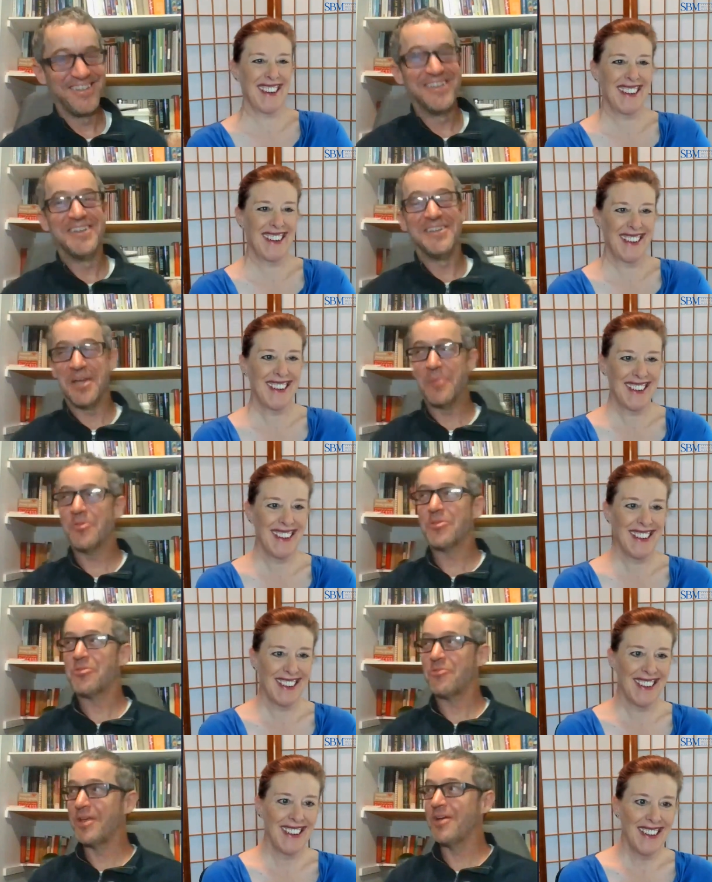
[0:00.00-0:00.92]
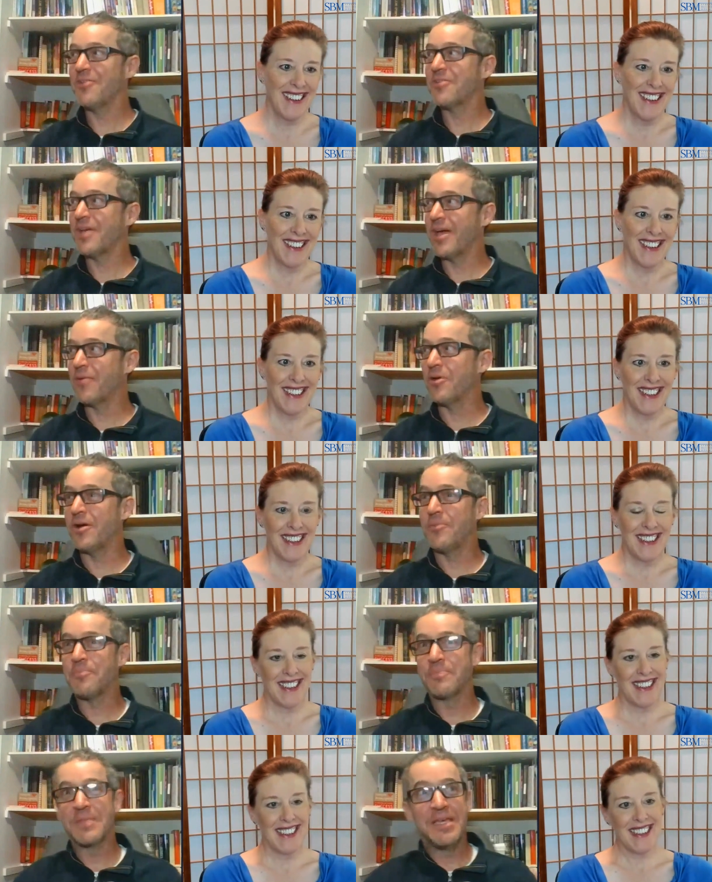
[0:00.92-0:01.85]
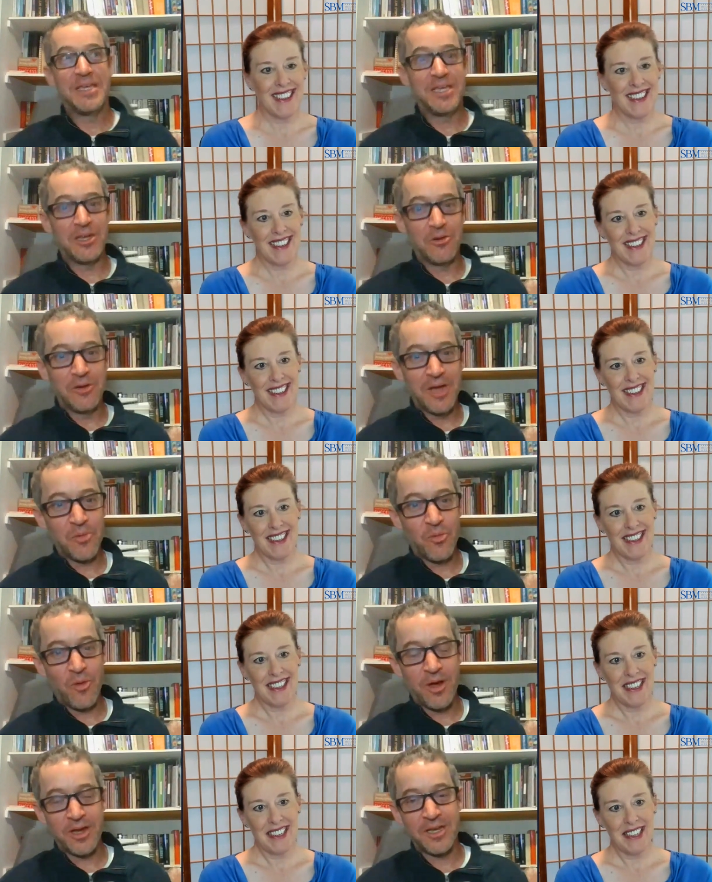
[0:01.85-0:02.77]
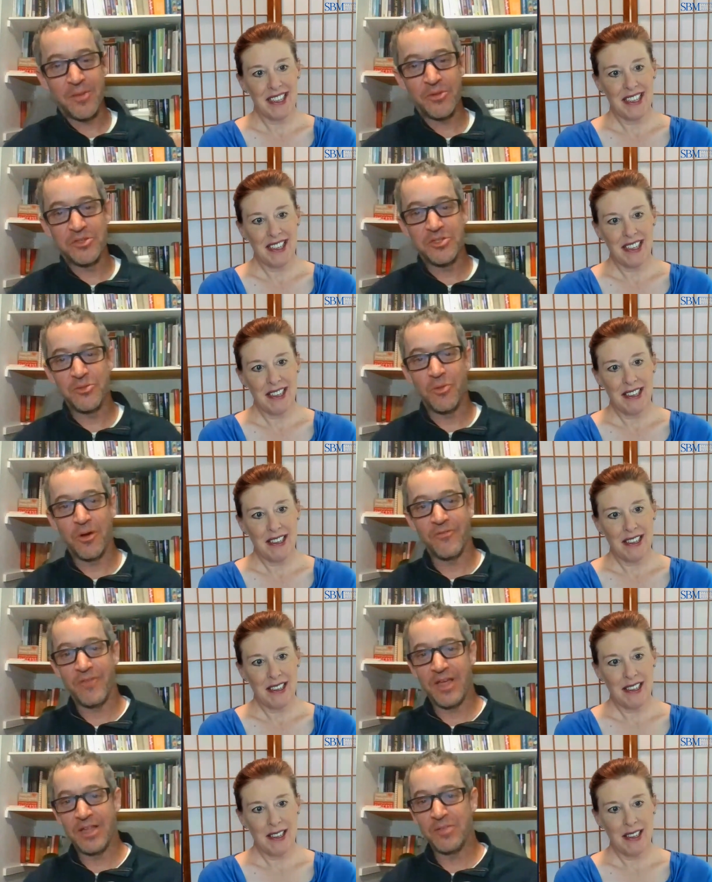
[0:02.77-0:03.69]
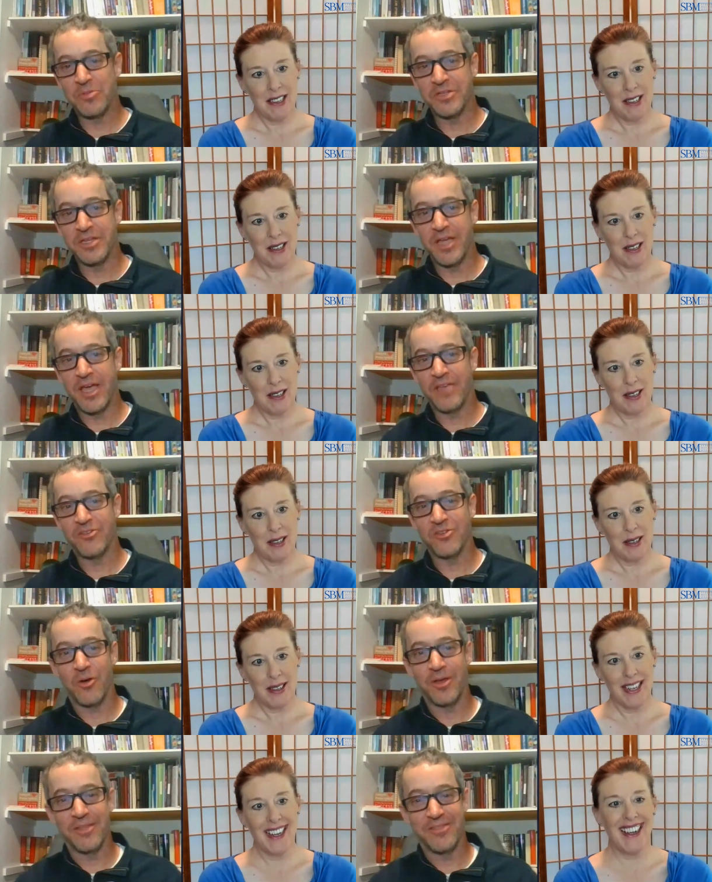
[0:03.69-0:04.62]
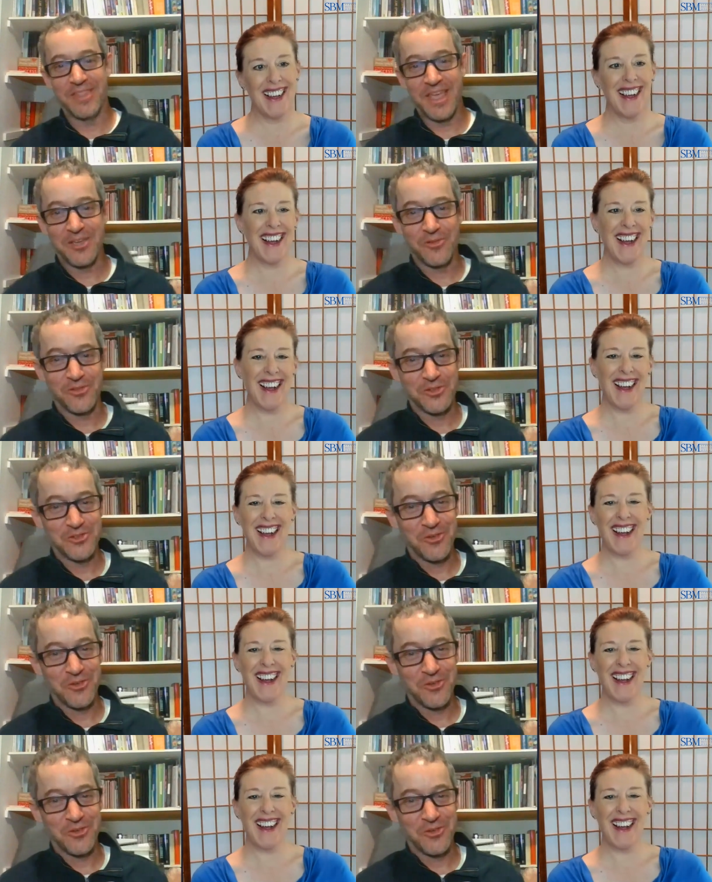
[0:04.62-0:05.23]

Speaker 1: #3. Okay. Well, you know, #1 and #2 weren't available today. So thank you for